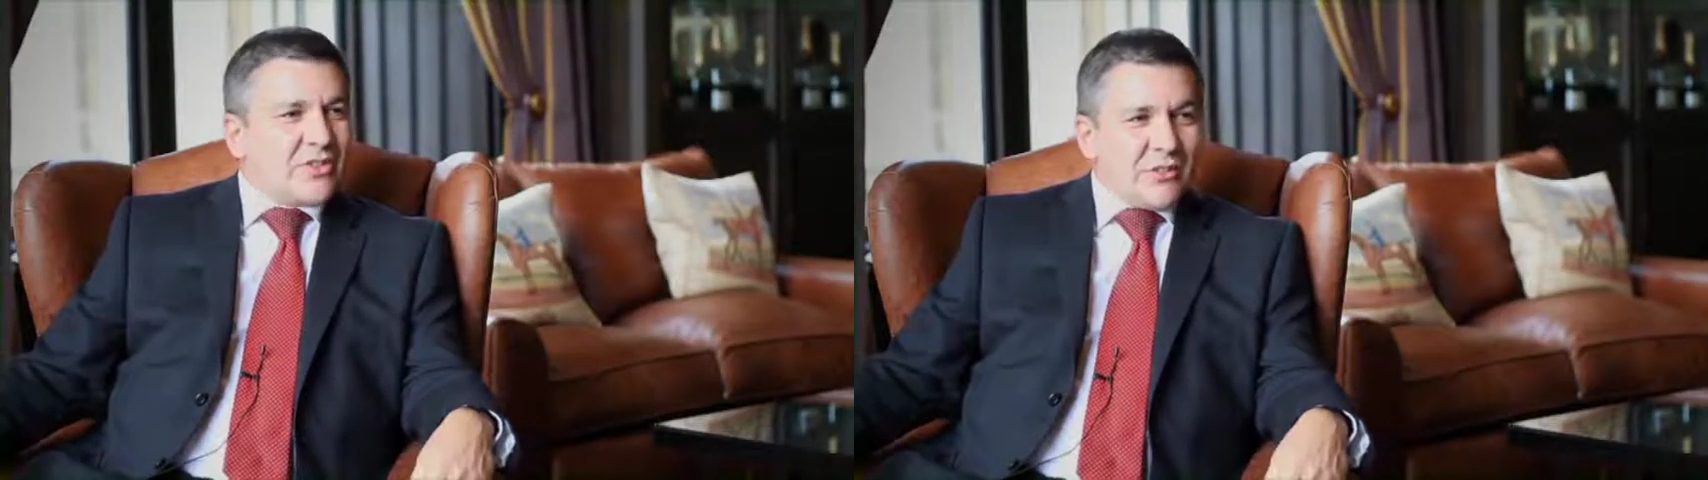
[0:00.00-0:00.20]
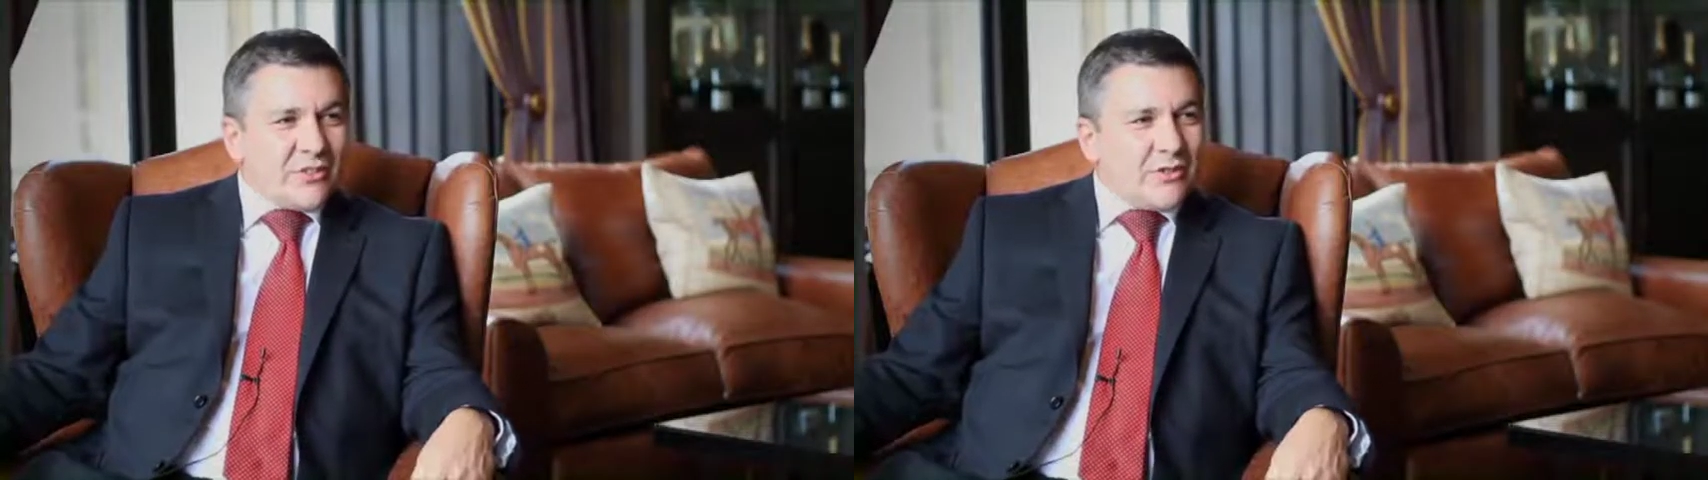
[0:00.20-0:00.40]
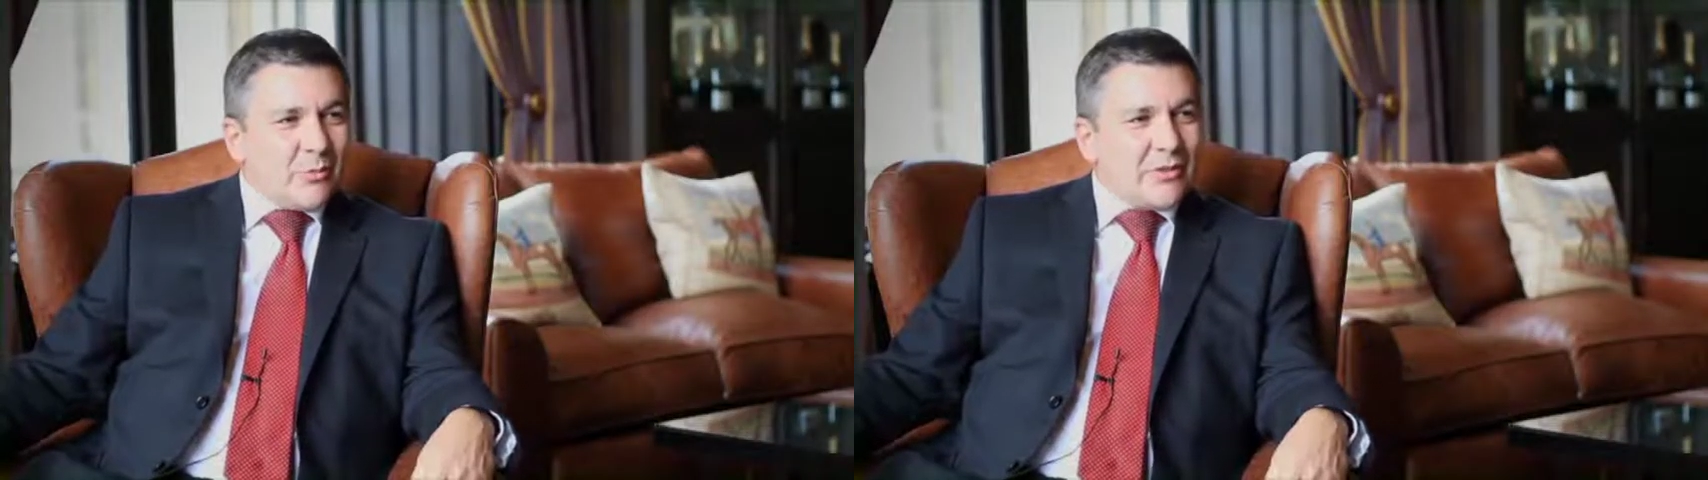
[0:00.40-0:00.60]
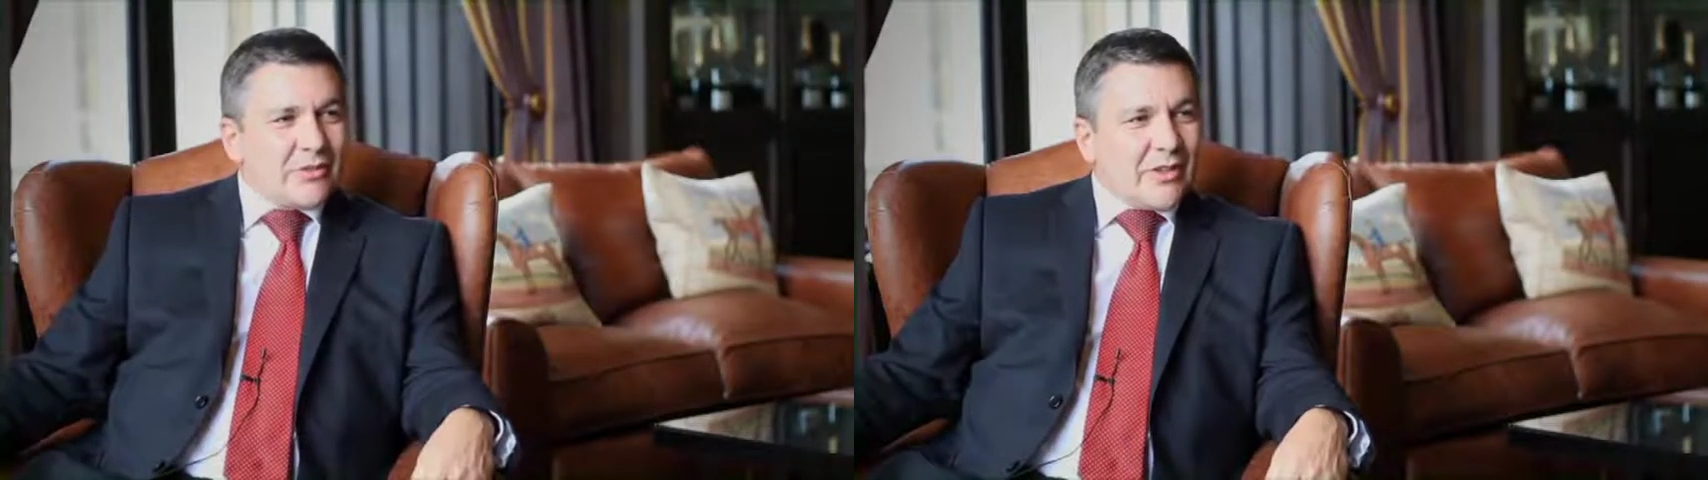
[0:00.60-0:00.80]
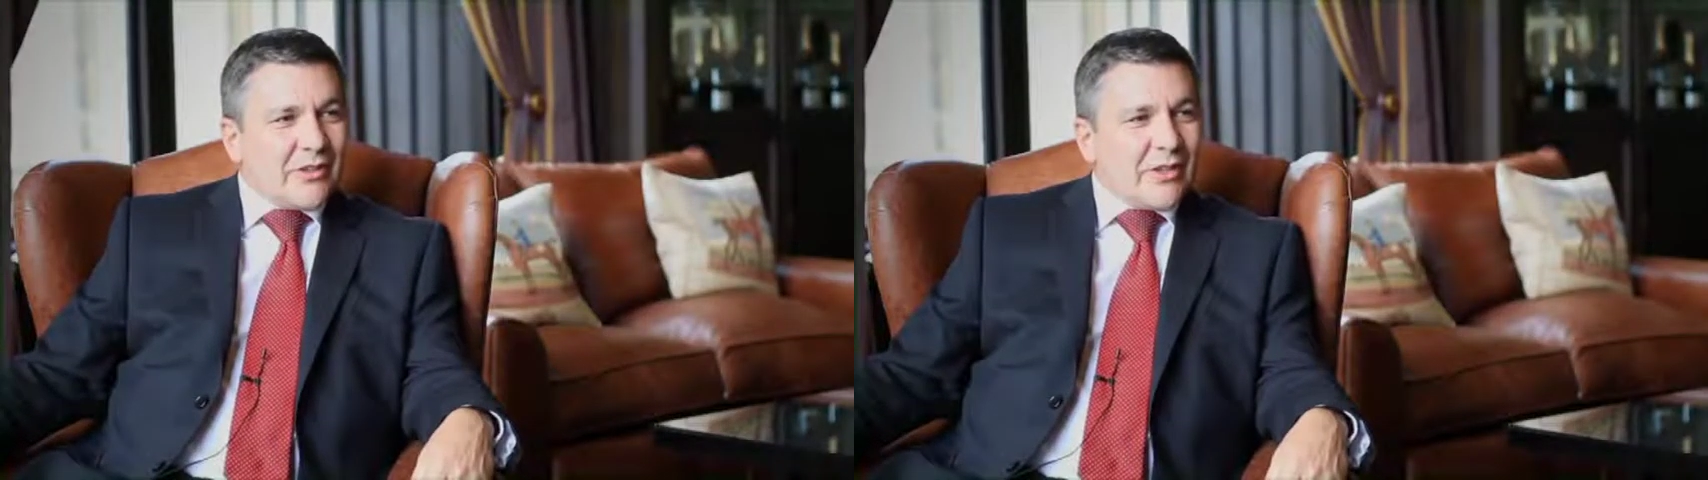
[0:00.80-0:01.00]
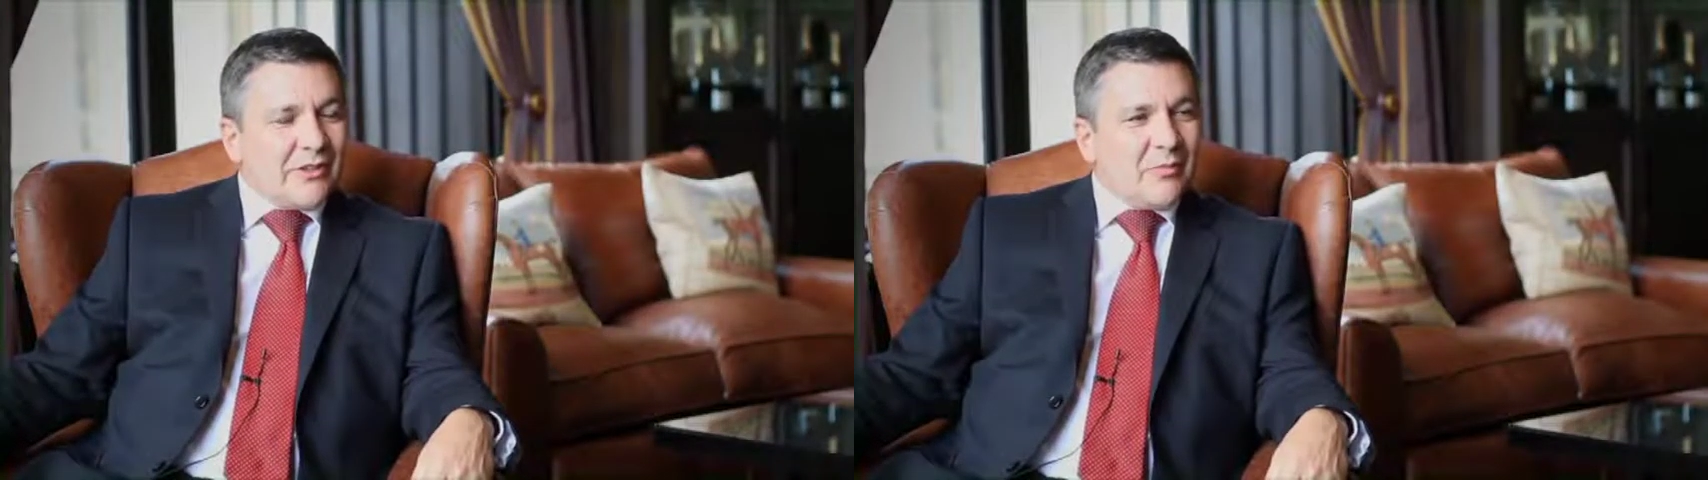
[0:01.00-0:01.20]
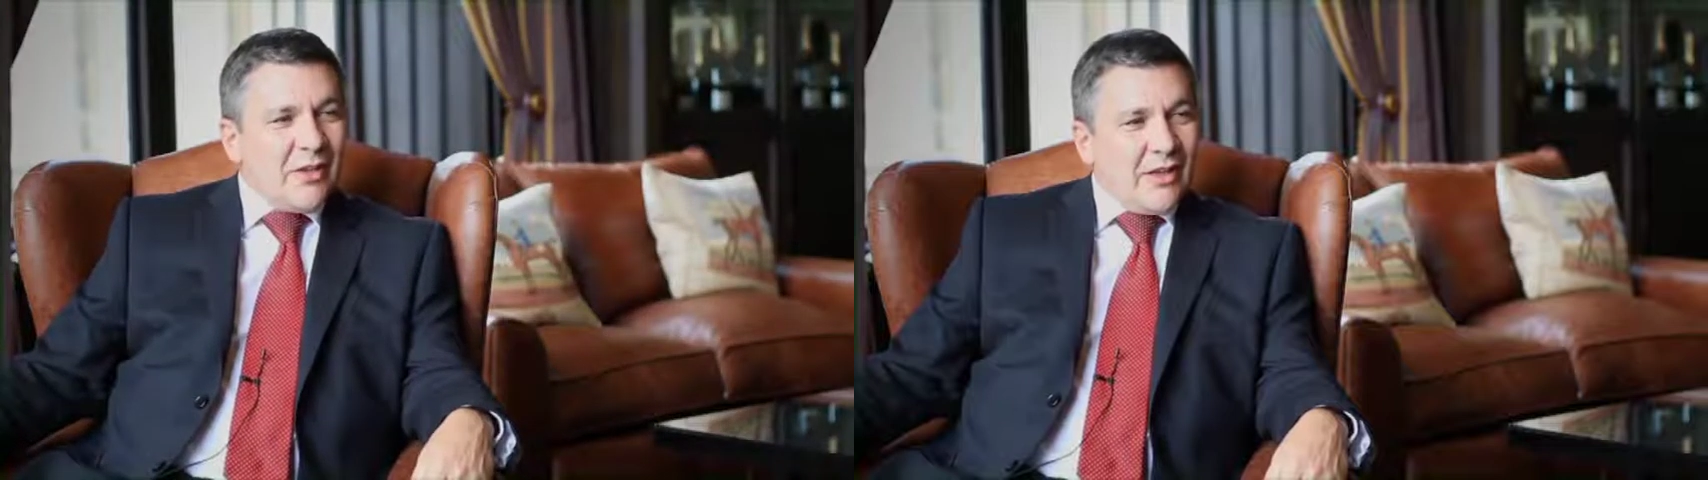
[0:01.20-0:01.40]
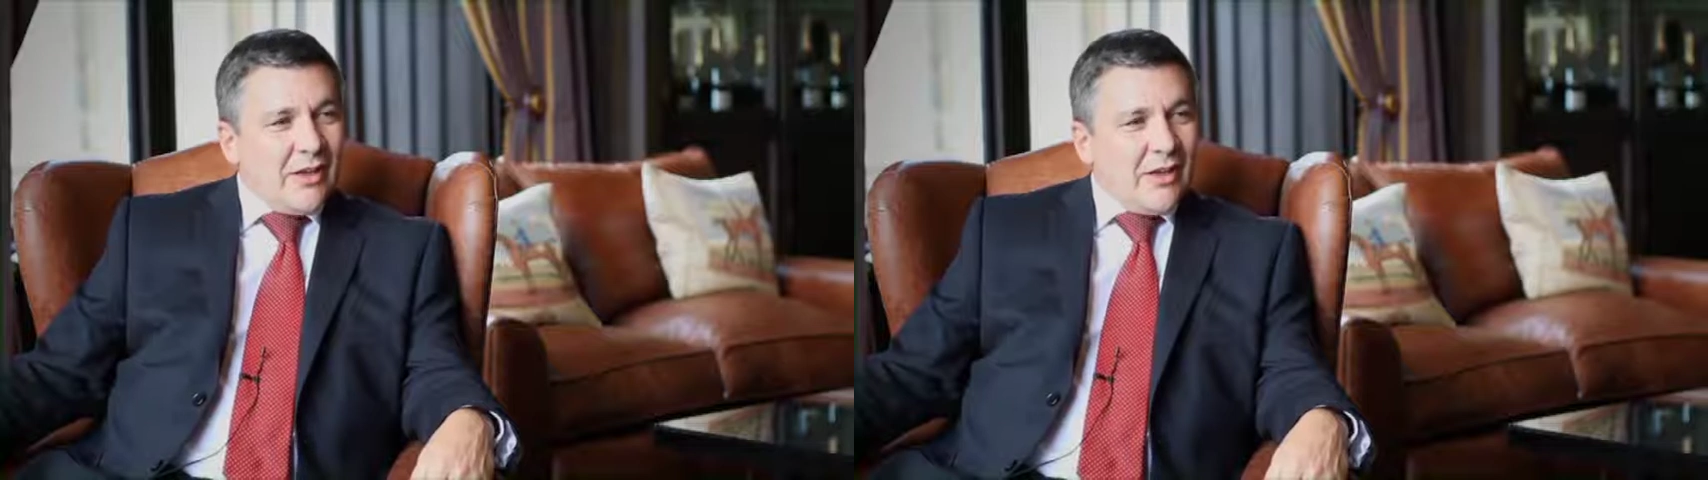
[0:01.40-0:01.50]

service in the world, I reckon.